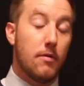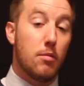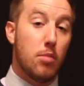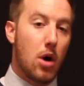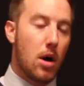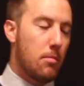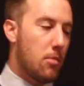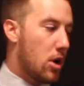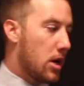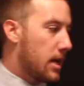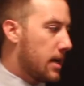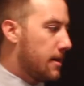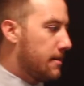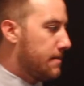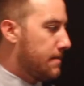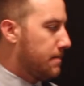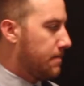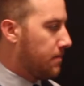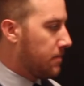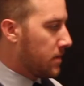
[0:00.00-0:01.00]
bond market.
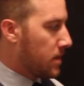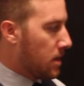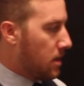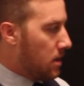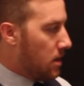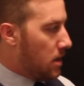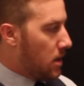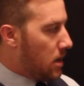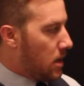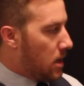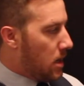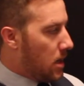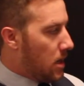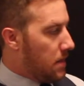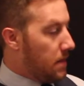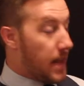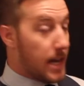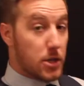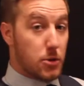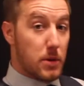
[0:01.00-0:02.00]

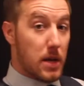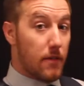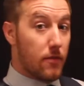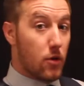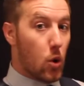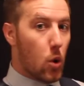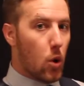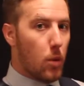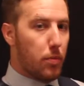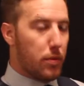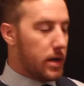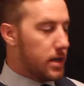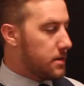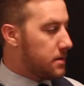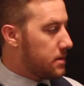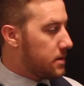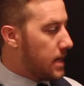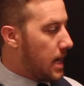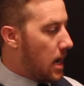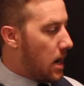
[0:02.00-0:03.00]
Next we have
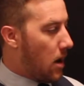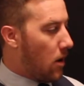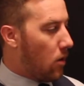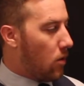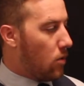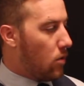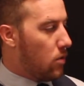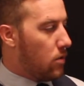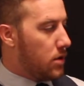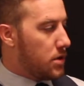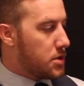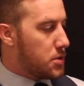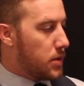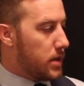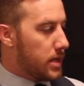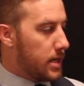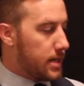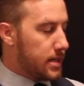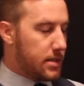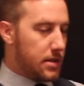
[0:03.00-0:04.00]
corporates. Now there's
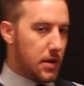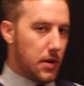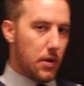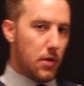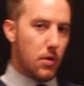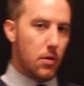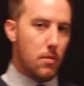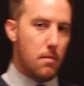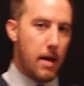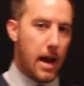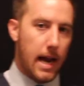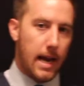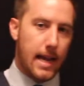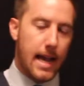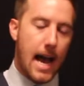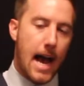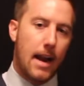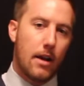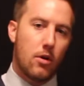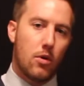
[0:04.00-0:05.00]
really two main
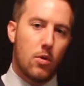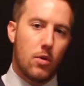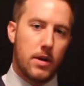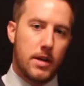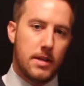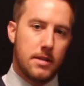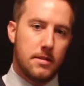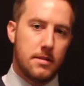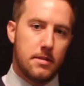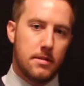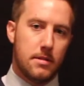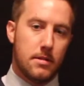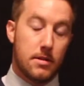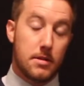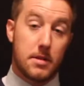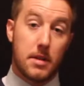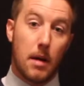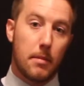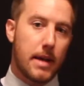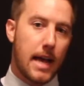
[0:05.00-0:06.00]
categories or
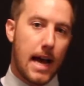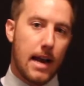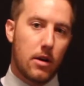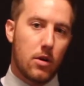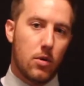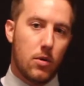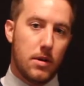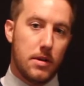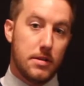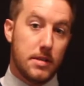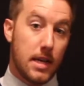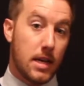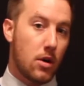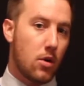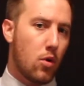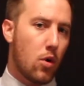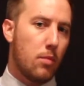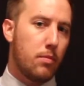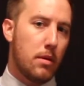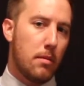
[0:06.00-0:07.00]
subcategories in
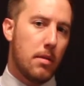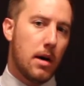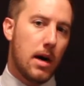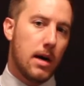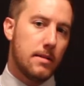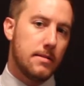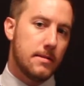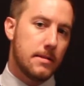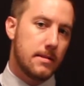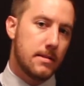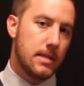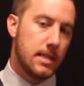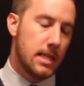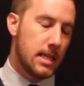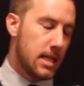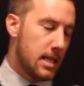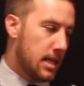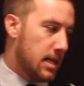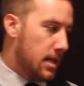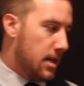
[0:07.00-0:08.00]
corporate bonds.
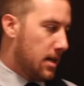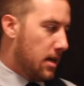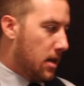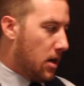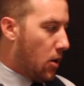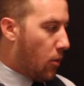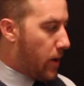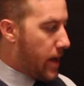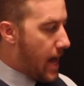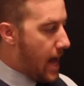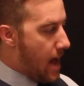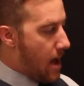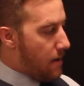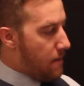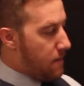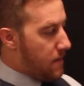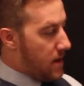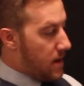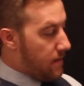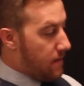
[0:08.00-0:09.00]
We
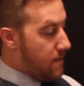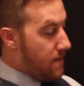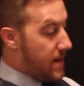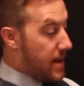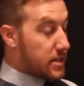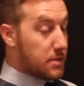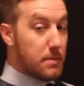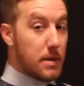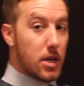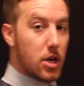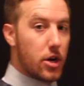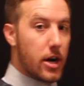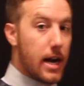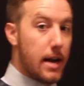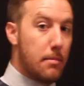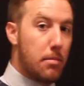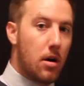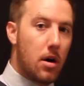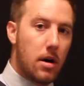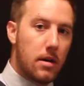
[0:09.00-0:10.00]
have investment
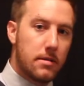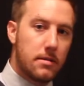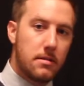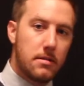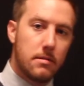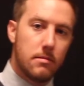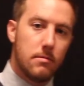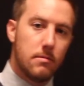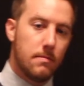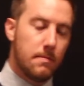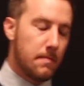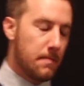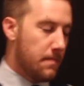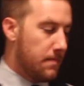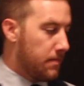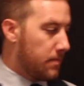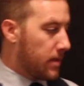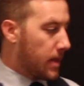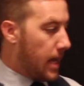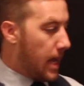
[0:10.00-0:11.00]
grade bonds
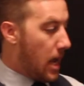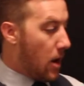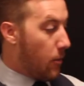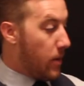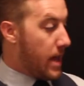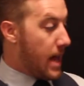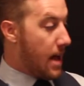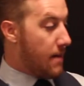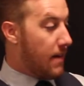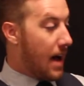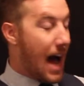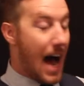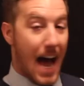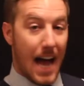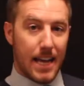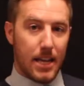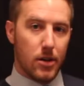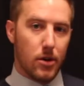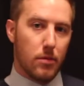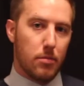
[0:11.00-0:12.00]
and we have
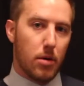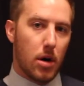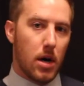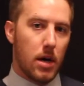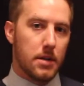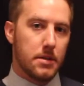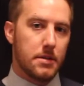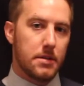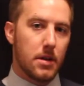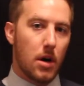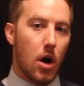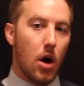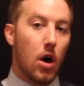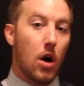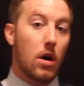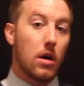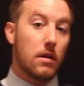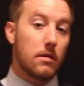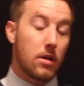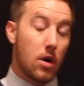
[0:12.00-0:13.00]
high yield bonds,
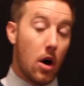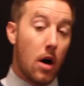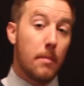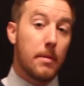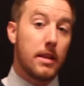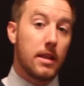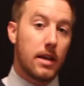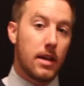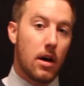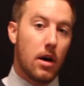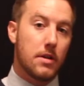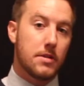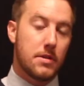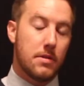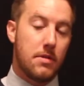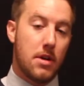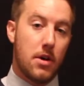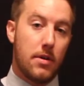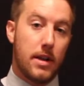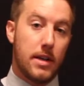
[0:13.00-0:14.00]
commonly
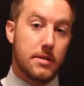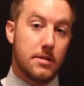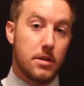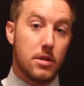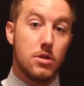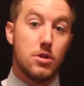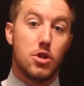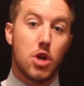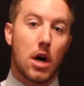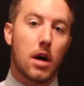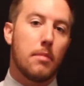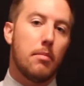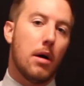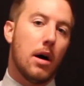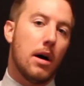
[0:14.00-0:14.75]
also known as junk